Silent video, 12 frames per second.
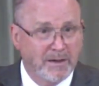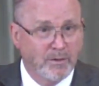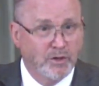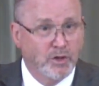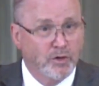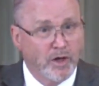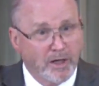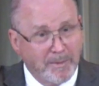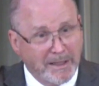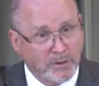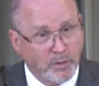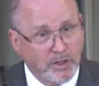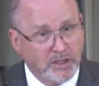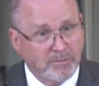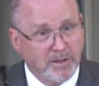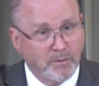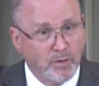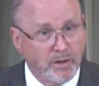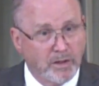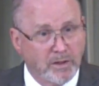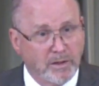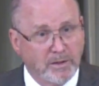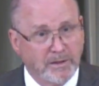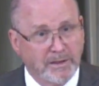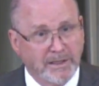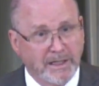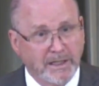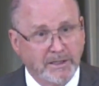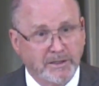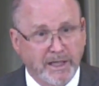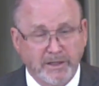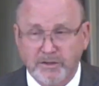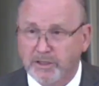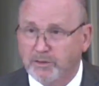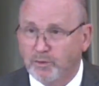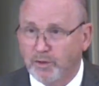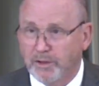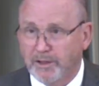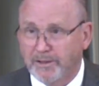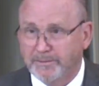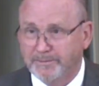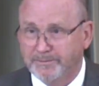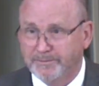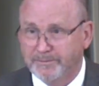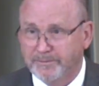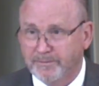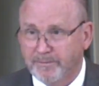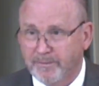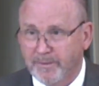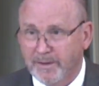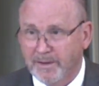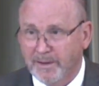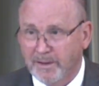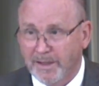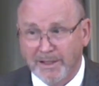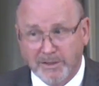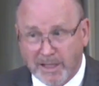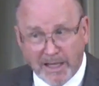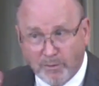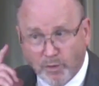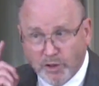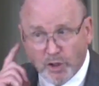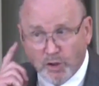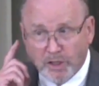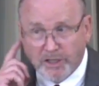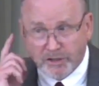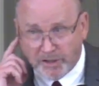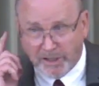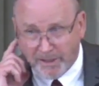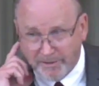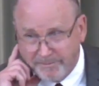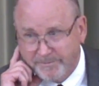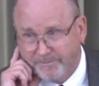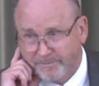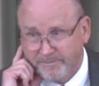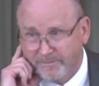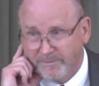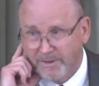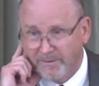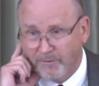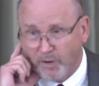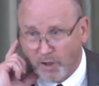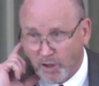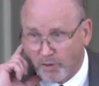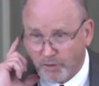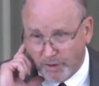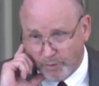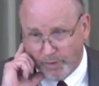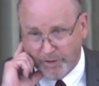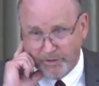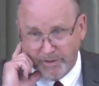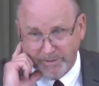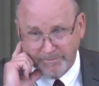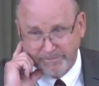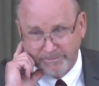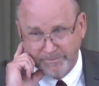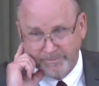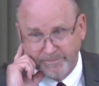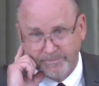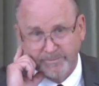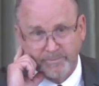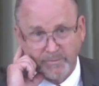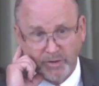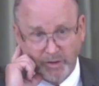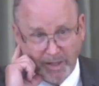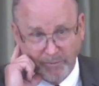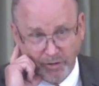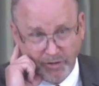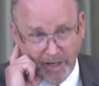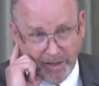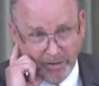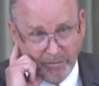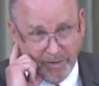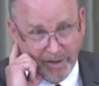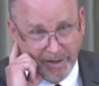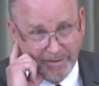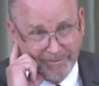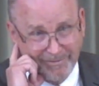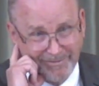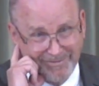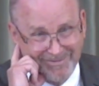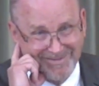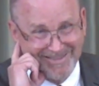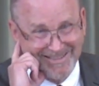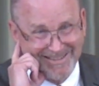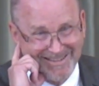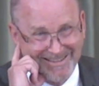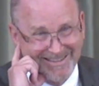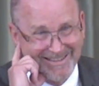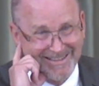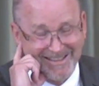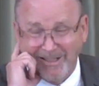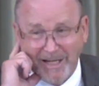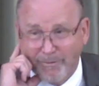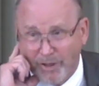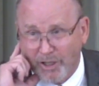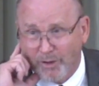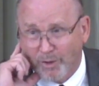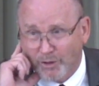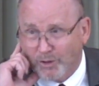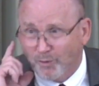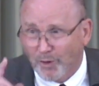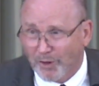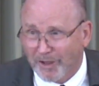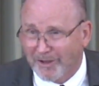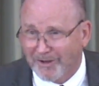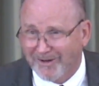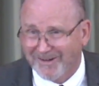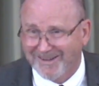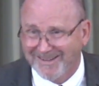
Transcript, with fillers: when you're talking about the wisdom of the world in Ecclesiastes 1? He said, when you're listening for earthly wisdom, you're never satisfied. You never hear what you want to hear.